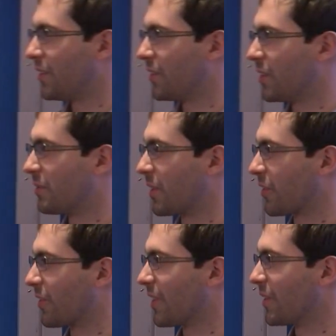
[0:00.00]
ECC
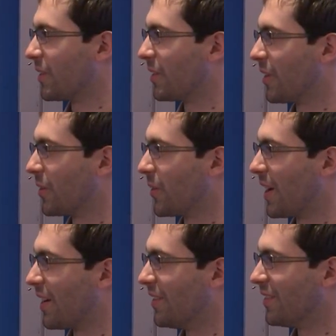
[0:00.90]
functions that you didn't know you
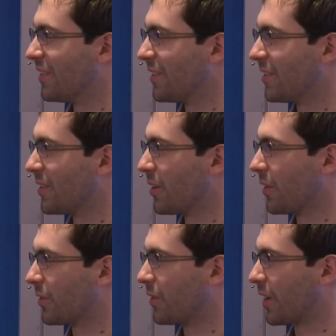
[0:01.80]
had, you're
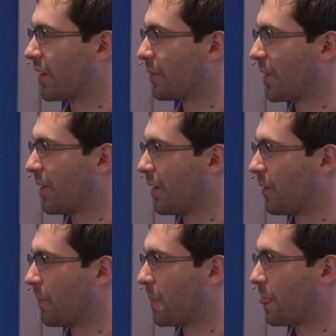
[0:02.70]
also talking about
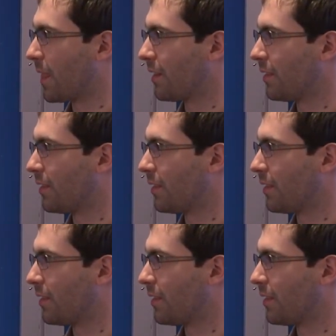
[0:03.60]
how